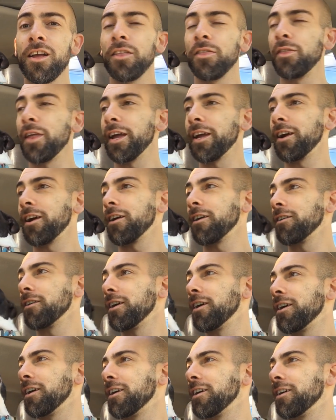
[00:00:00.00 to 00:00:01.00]
They
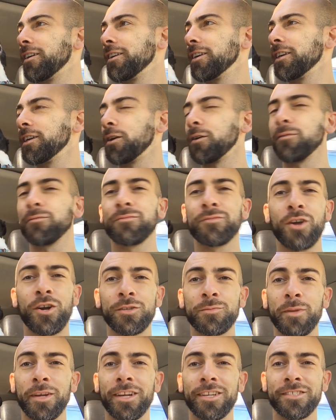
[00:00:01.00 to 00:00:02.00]
are, you know,
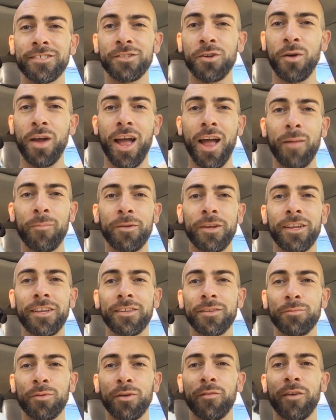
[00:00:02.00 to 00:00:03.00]
dogs make us so happy,
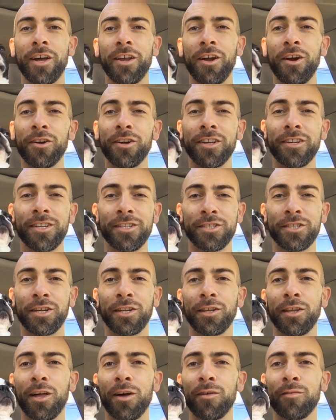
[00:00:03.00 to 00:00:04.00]
to provide
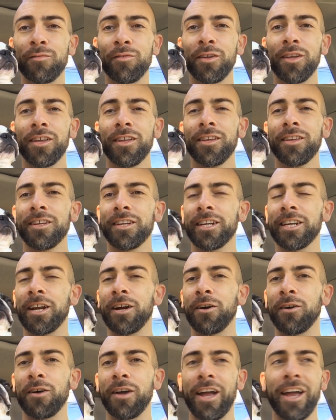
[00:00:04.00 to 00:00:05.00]
unconditional love, you
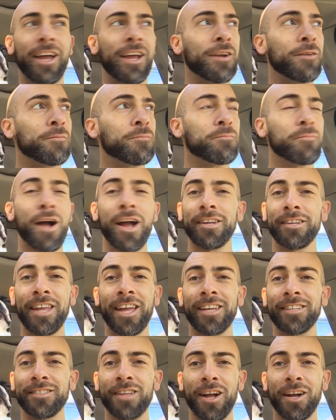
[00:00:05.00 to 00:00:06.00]
know, and my
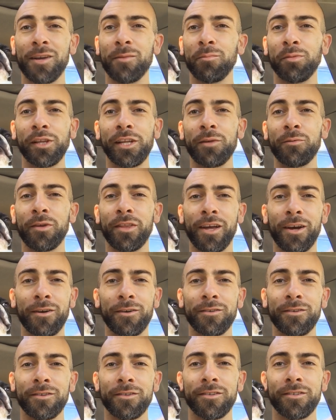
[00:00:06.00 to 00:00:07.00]
day is not complete
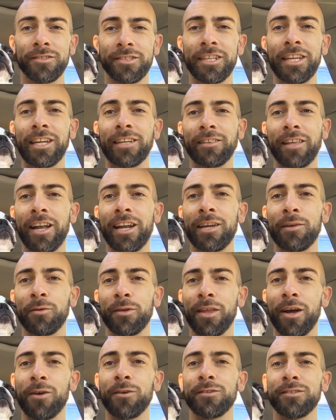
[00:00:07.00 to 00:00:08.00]
without seeing Lenny,
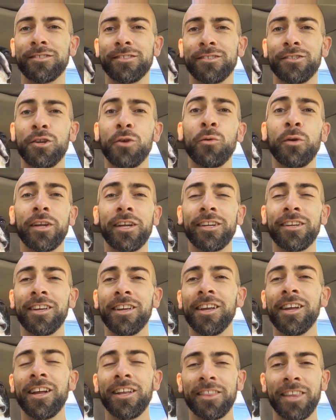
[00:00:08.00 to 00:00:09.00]
without doing
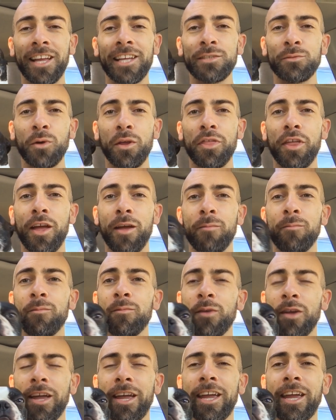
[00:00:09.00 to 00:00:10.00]
things with
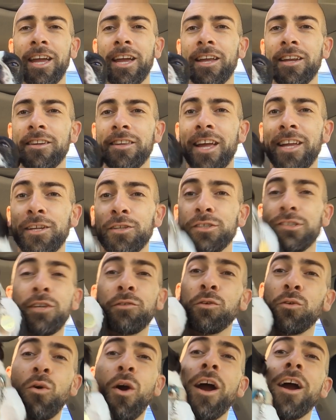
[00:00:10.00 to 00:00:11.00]
him. And that usually
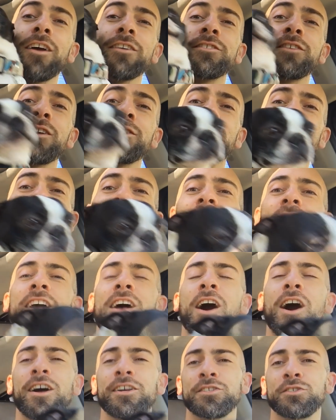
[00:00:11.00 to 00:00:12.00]
requires us
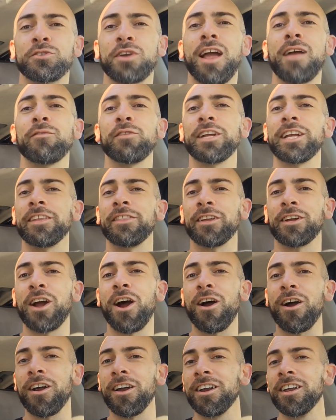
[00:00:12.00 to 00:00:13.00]
traveling in the
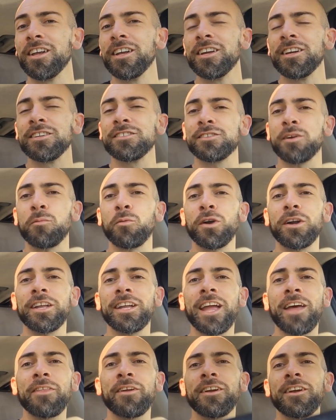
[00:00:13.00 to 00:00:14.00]
car somewhere
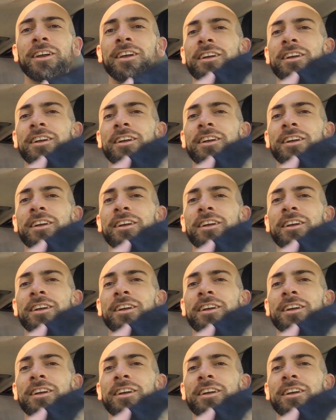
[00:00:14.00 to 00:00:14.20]
together.